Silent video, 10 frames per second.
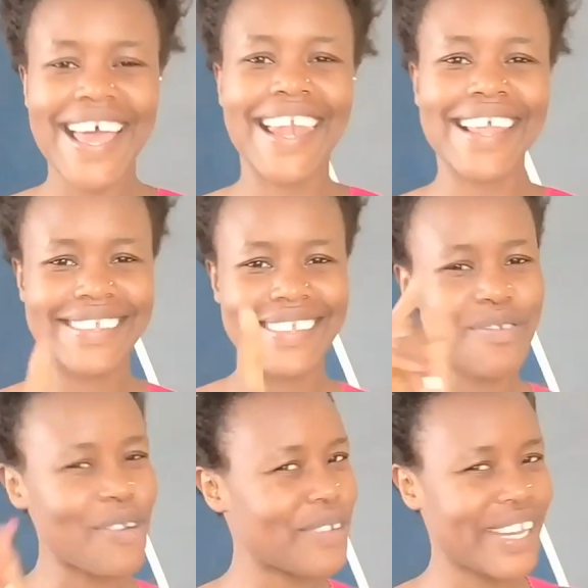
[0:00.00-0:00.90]
Let's see
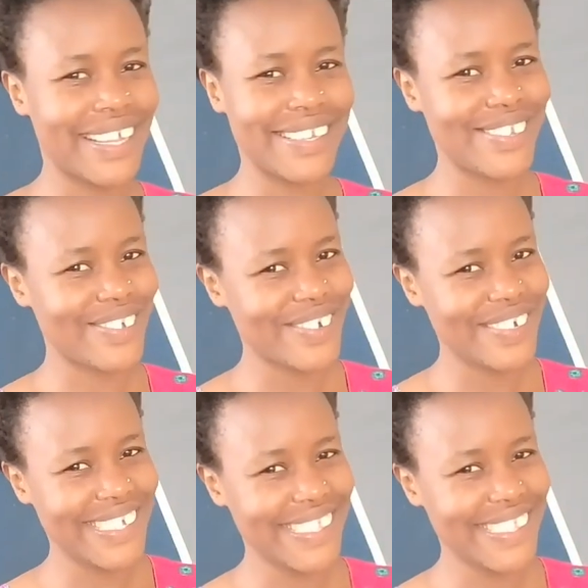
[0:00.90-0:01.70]
what we can do.